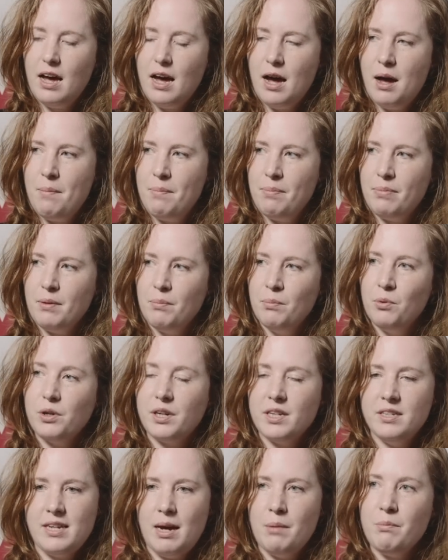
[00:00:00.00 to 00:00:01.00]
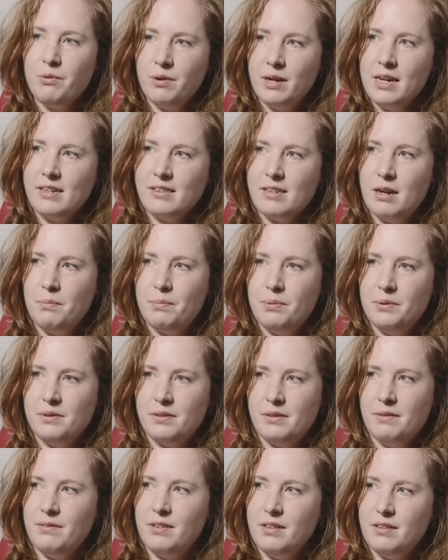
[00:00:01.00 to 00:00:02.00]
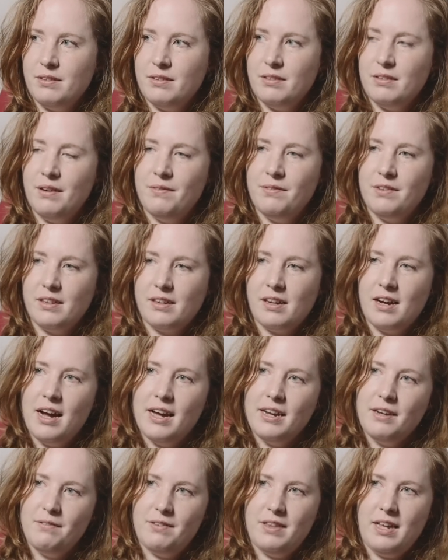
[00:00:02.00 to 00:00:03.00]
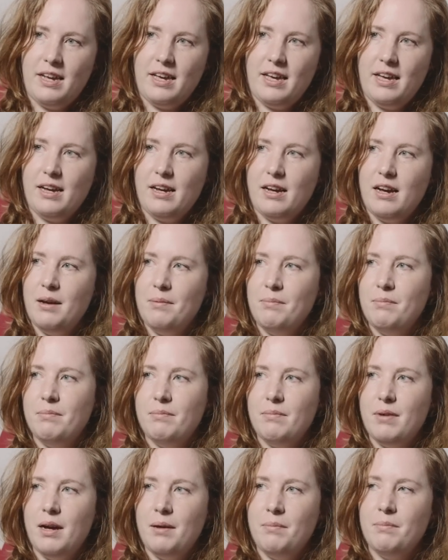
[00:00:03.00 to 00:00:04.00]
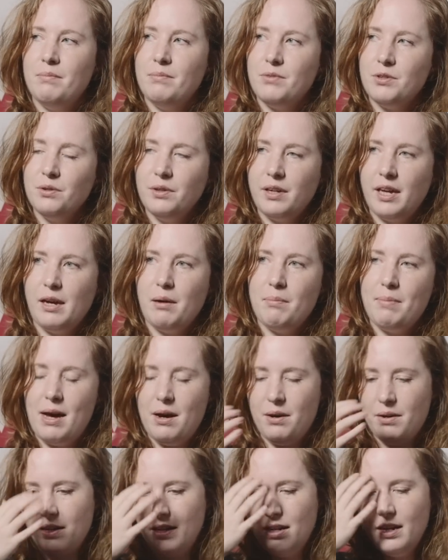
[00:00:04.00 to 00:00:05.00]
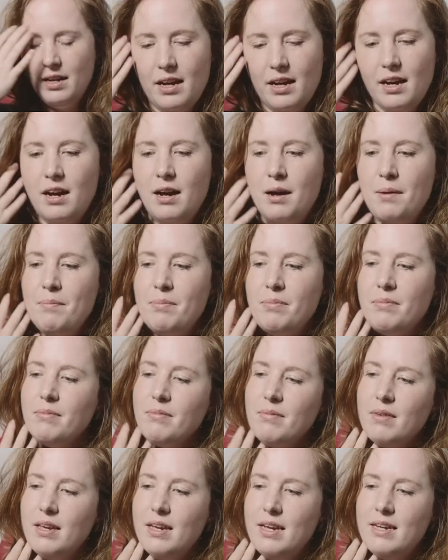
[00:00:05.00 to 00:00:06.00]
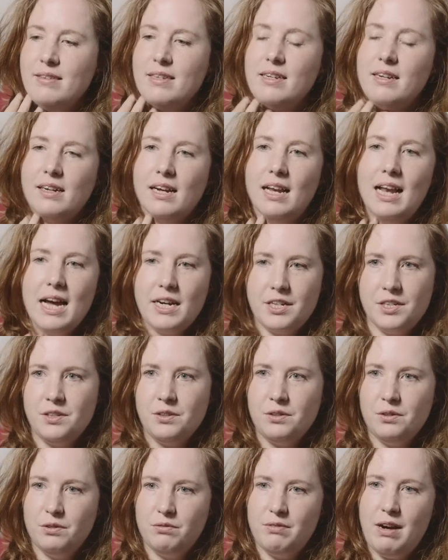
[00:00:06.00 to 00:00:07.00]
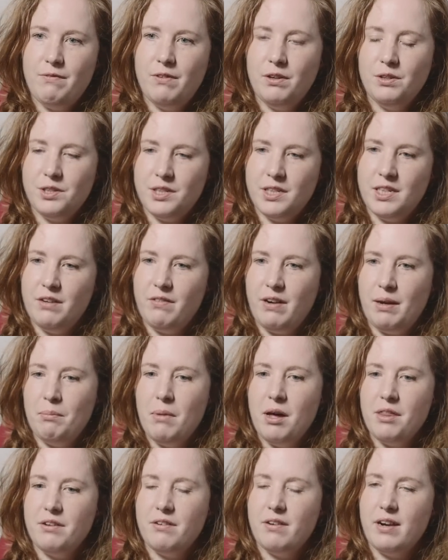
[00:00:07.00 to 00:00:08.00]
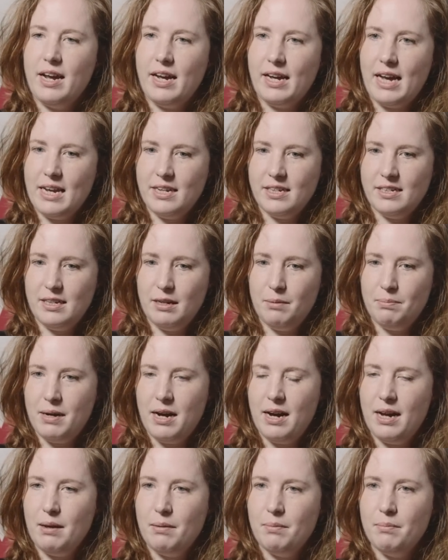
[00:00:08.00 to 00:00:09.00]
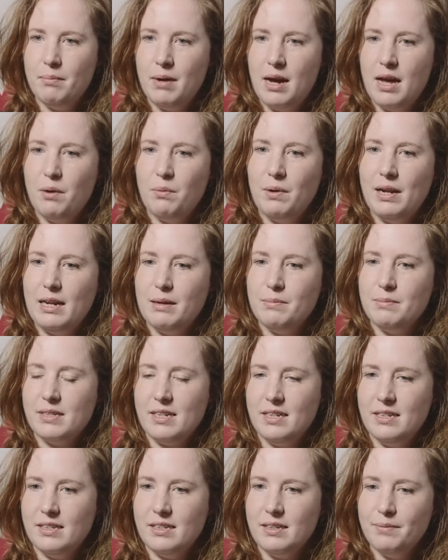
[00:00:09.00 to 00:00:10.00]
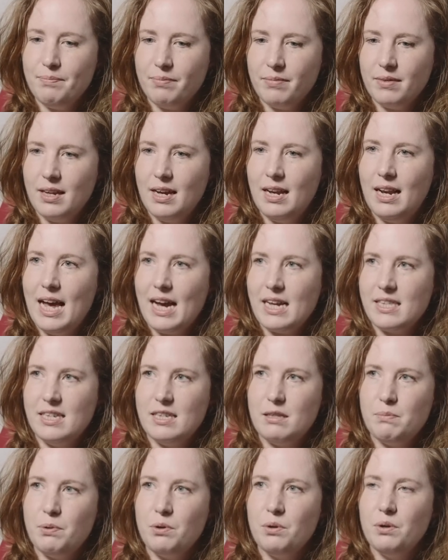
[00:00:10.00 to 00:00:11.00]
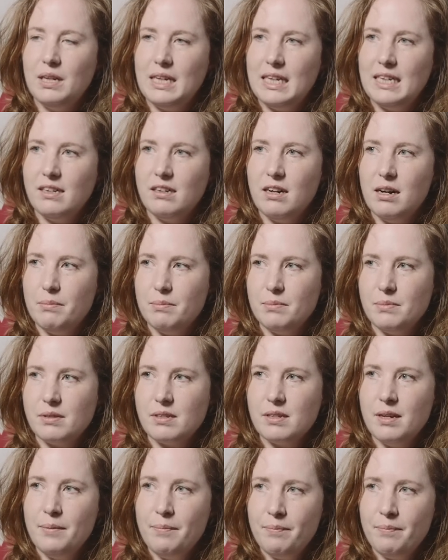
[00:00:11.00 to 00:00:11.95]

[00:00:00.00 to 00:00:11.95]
Um, more contemporary examples of this of the kind of thinking I'm I'm talking about um, is in a collection called Revolutionary Mothering, edited by Maya Williams and Alexis Pauline Gums.